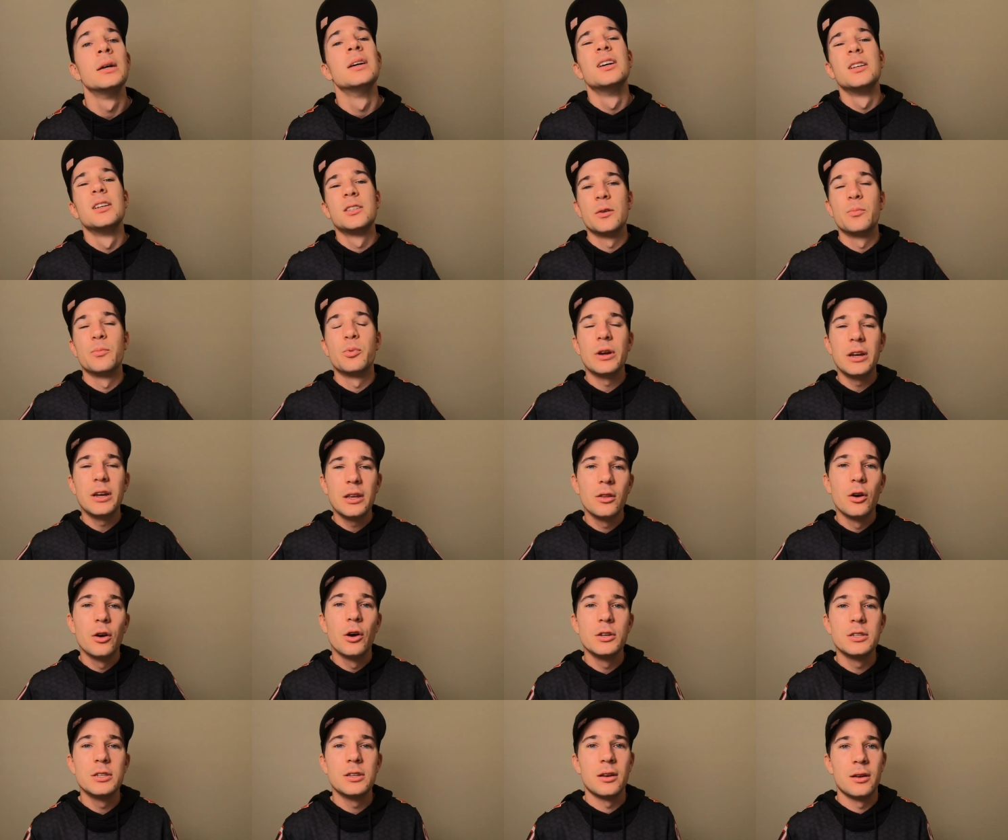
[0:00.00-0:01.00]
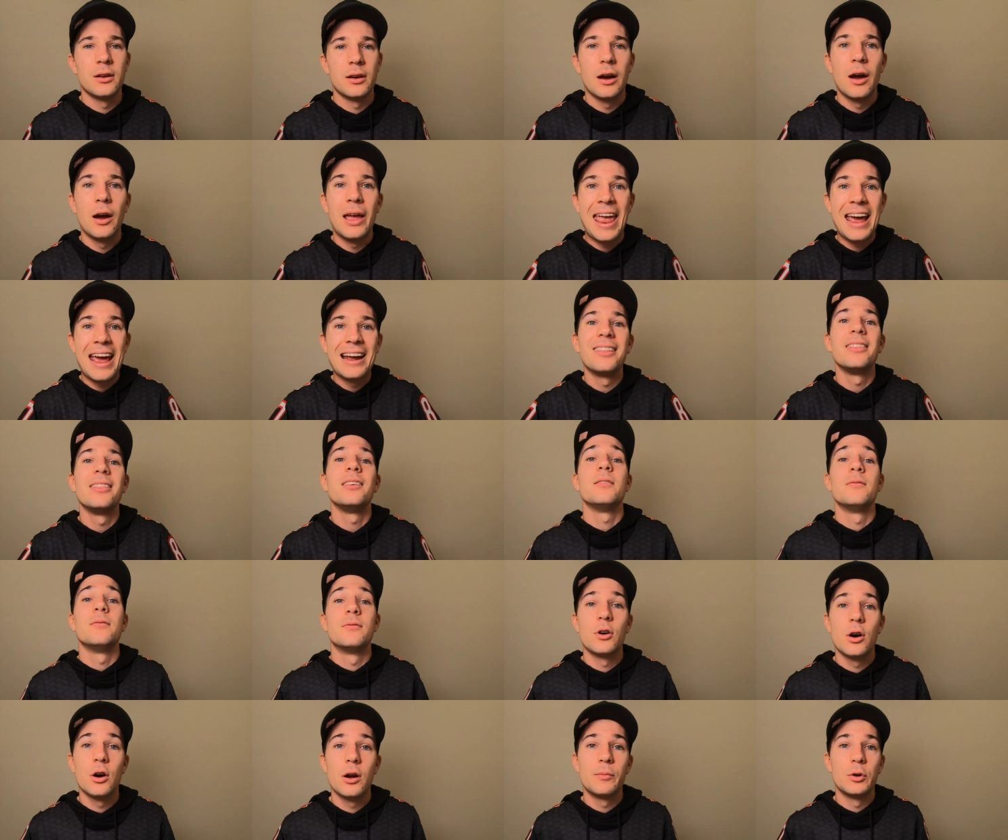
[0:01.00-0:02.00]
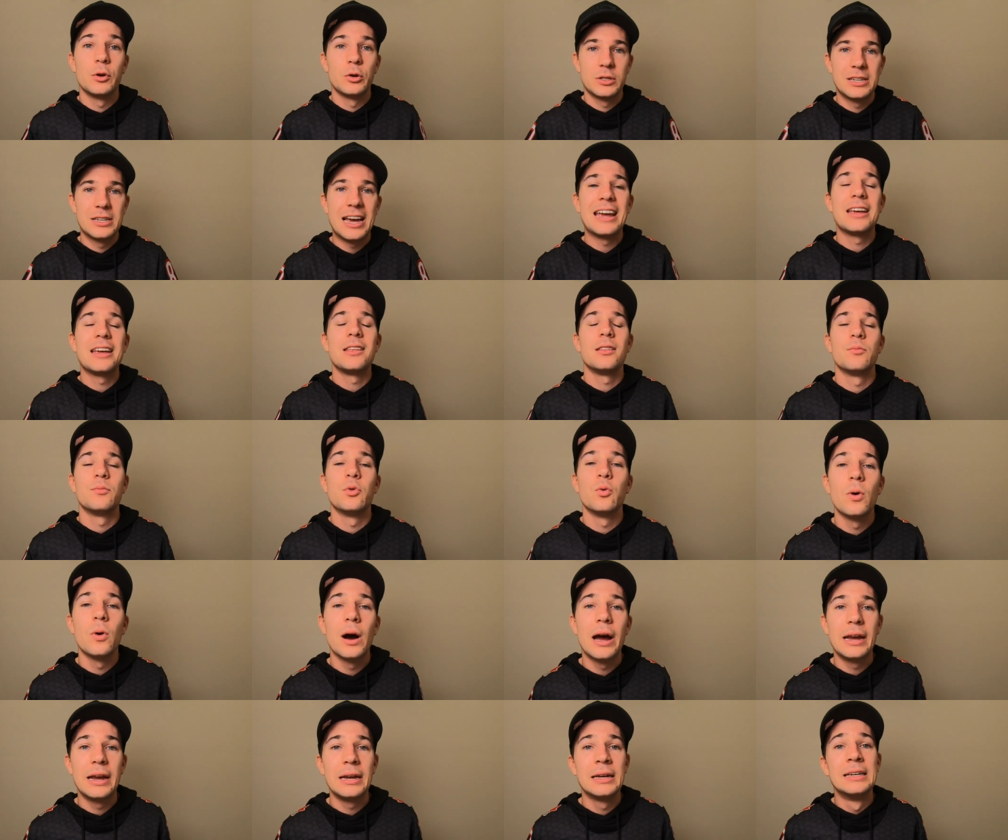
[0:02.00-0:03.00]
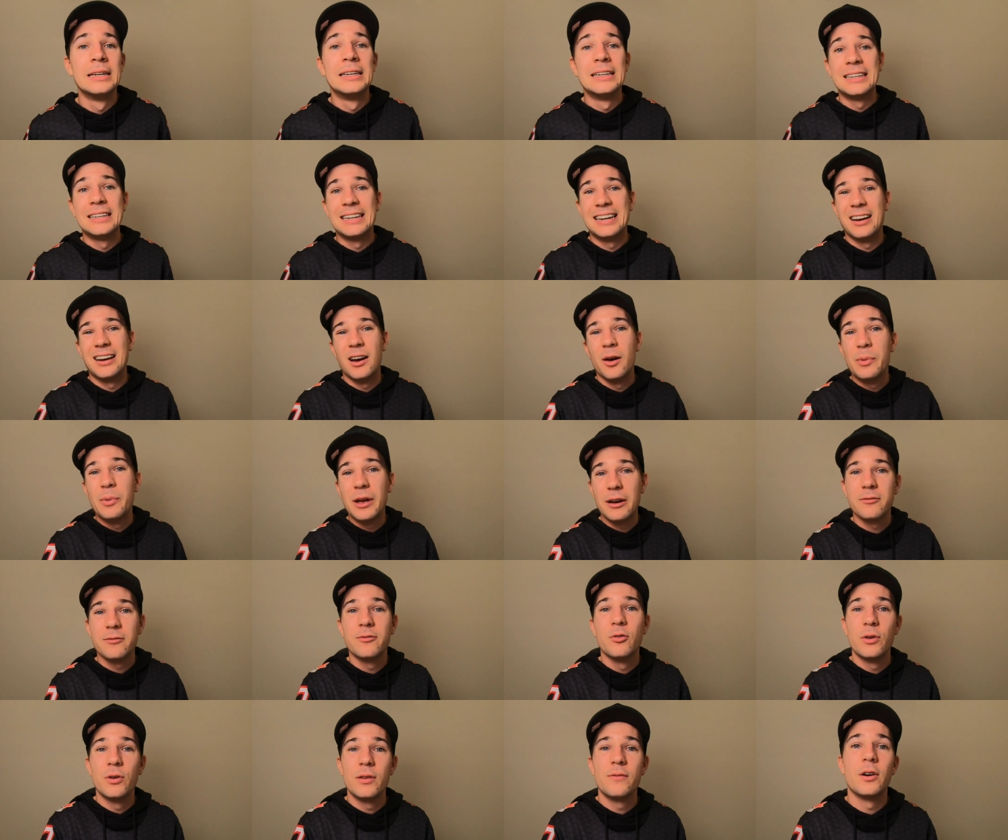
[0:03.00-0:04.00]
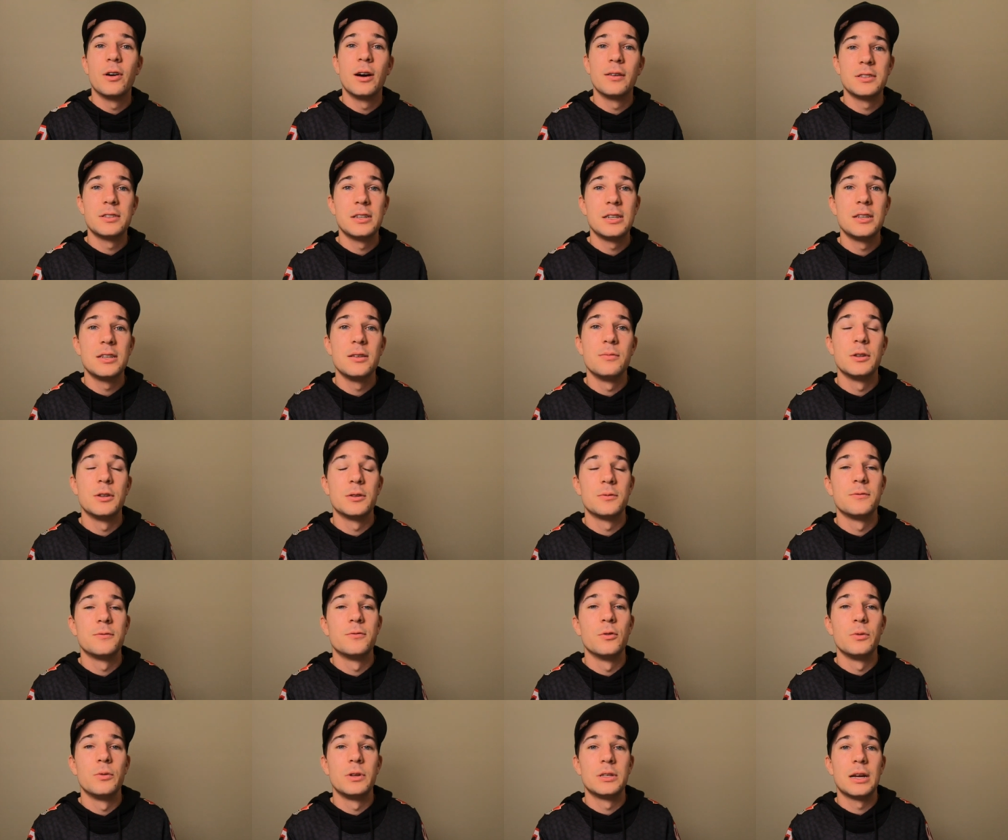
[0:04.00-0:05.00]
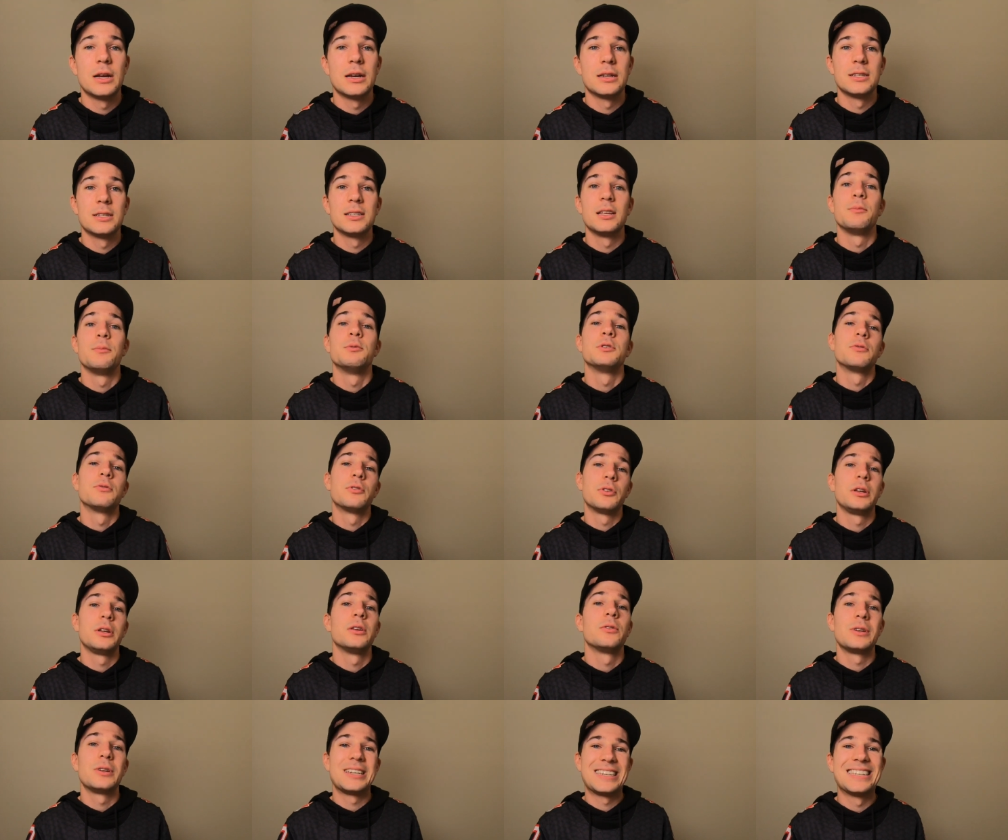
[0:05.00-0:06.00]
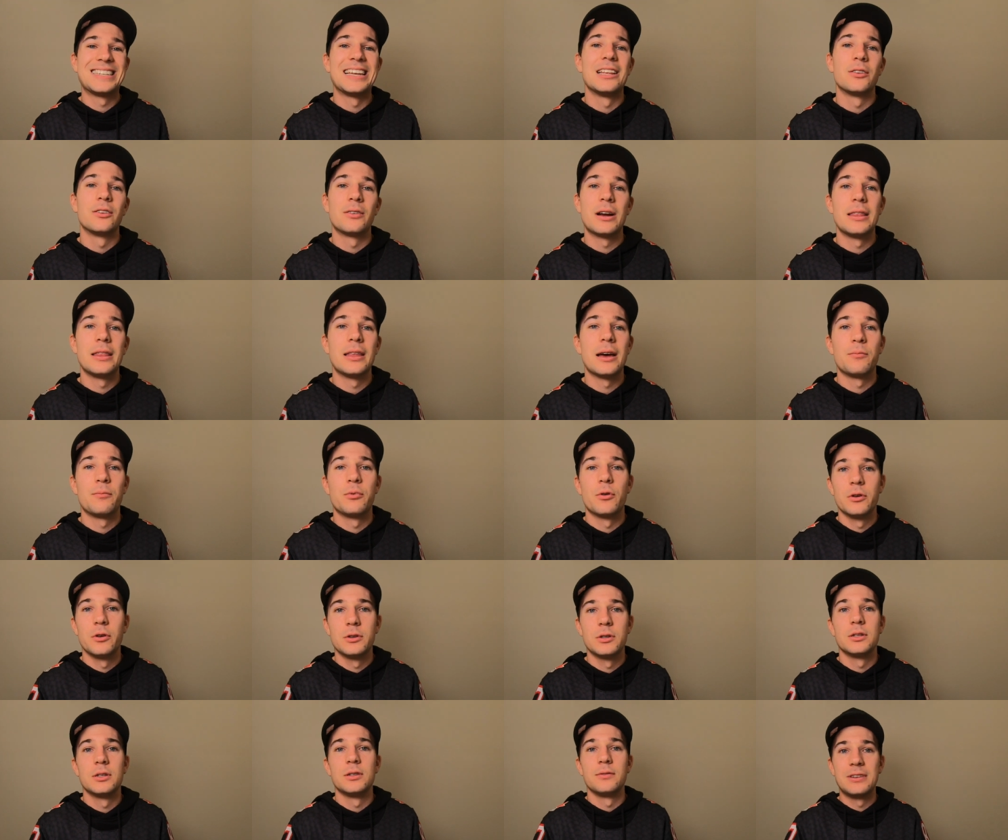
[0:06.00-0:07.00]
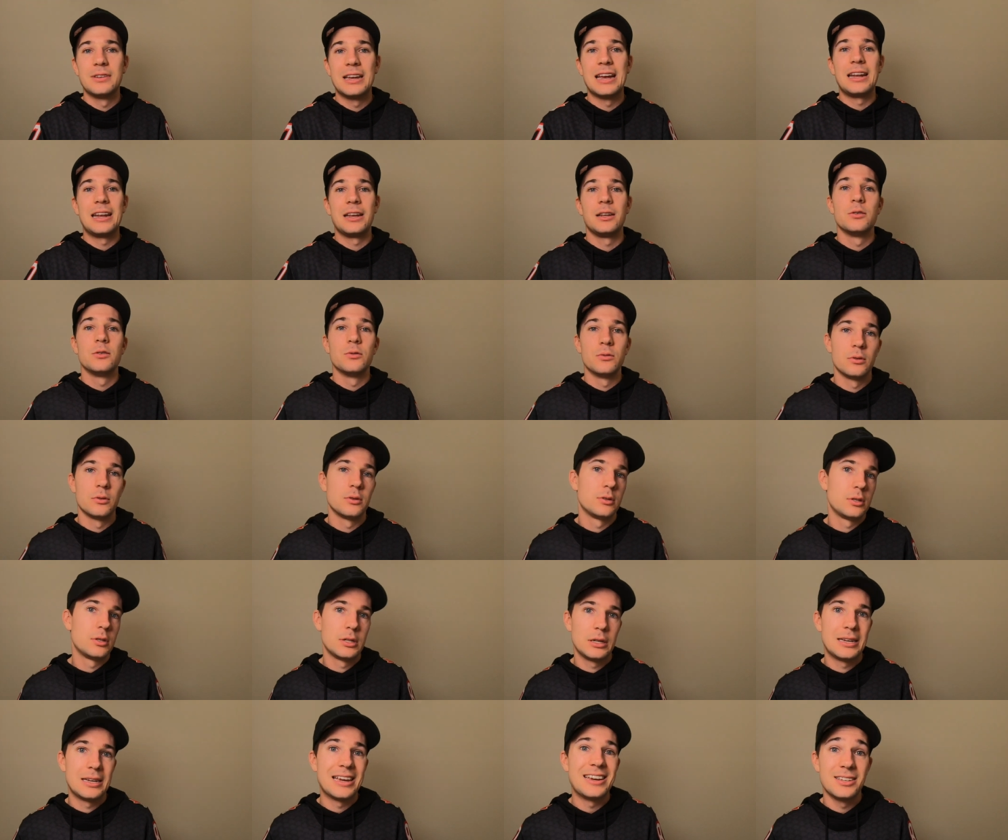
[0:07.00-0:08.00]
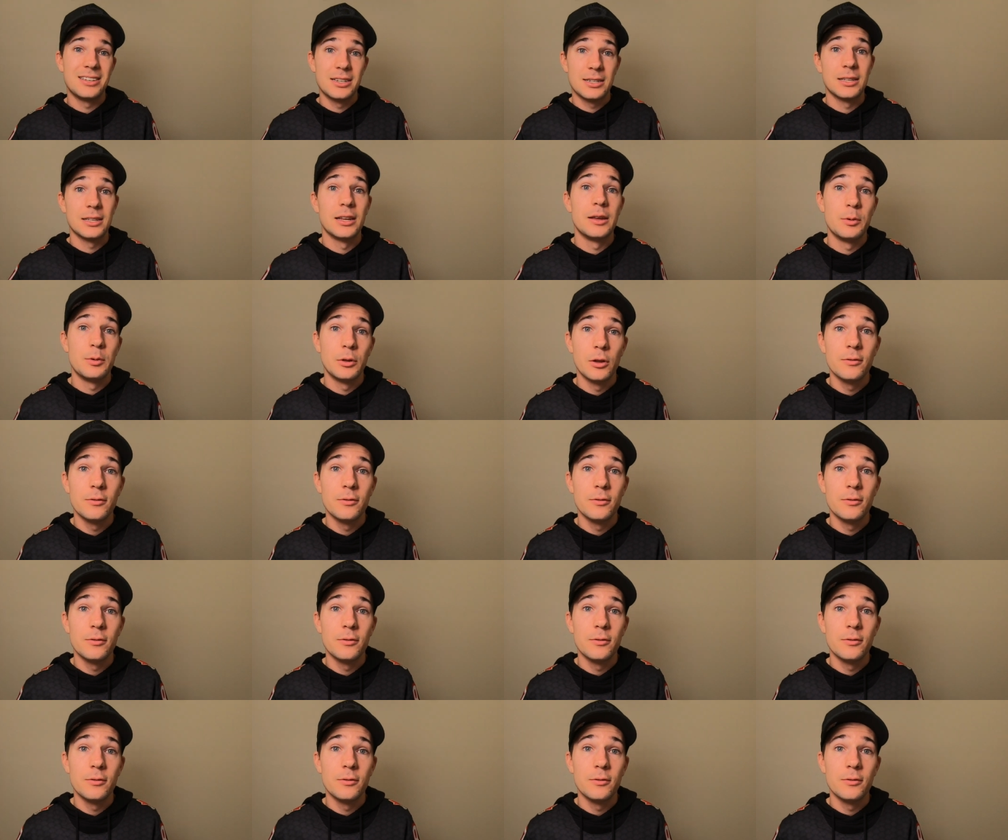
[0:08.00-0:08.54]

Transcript: So bringing those uh, uh out of the environment or taking them away uh, about 45, 60 minutes before we start to sleep is really going to accelerate that process of getting to it, getting to sleep a lot